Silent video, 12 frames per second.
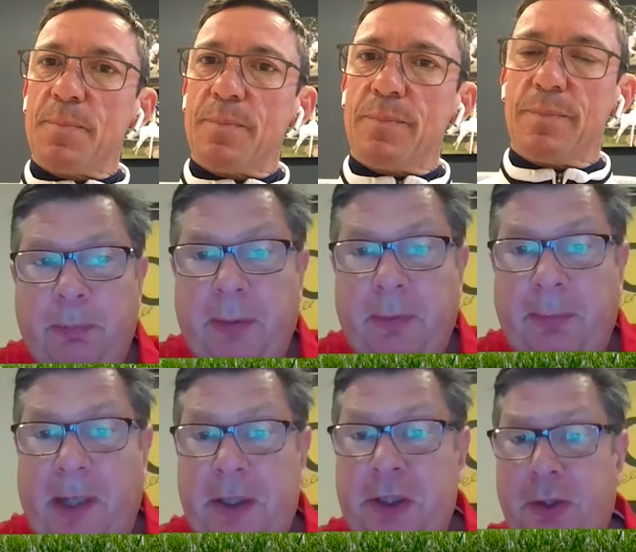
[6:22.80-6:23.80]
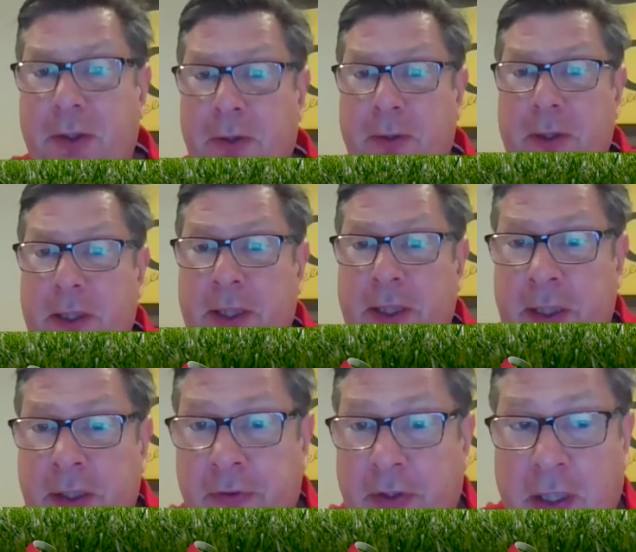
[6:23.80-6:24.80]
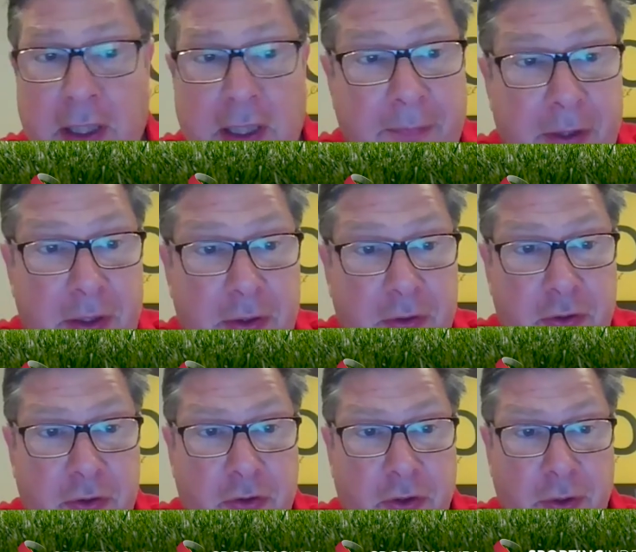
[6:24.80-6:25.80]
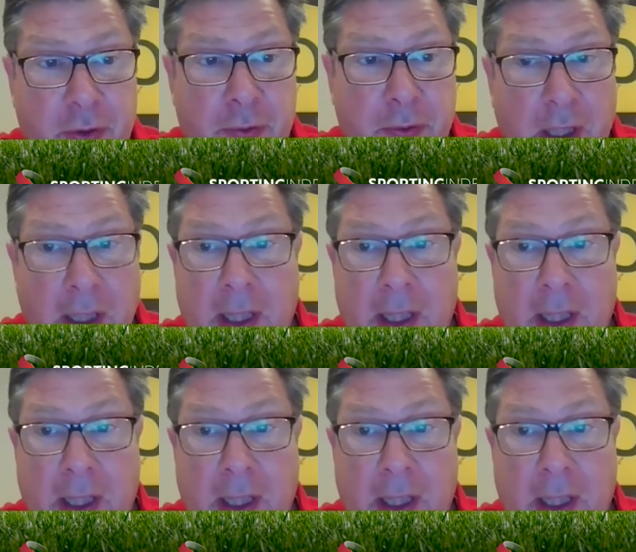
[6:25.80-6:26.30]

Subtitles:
So Primo Baccio is 11-2.